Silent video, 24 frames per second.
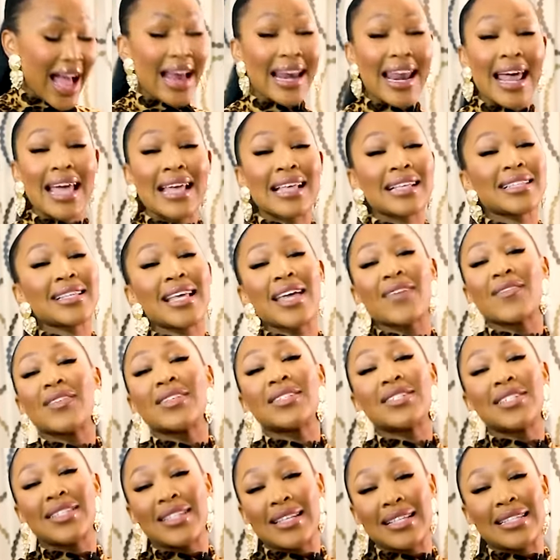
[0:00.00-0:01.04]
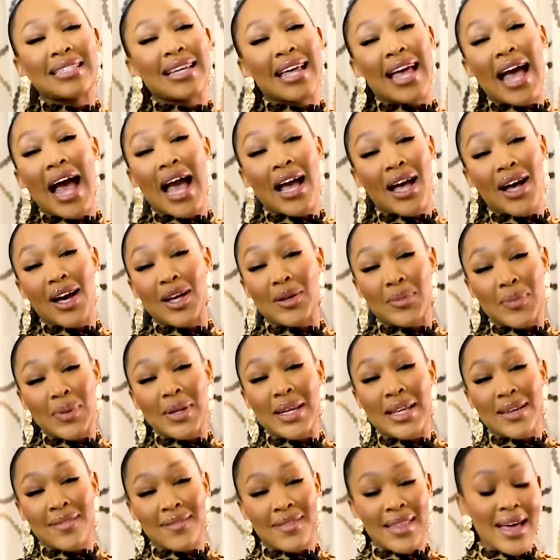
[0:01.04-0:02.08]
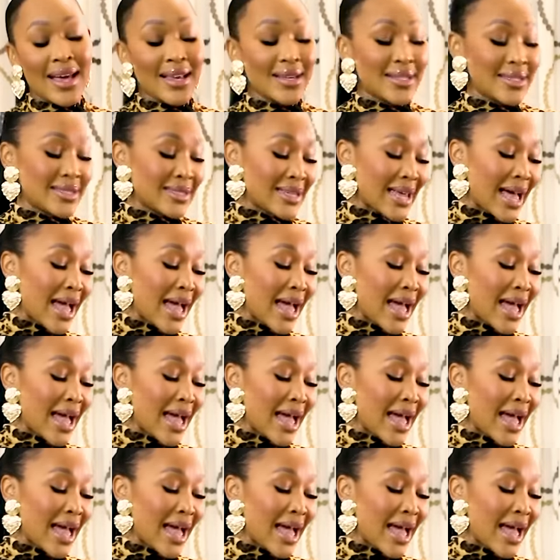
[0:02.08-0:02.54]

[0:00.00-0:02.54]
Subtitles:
Like, even to this day, I can't believe that.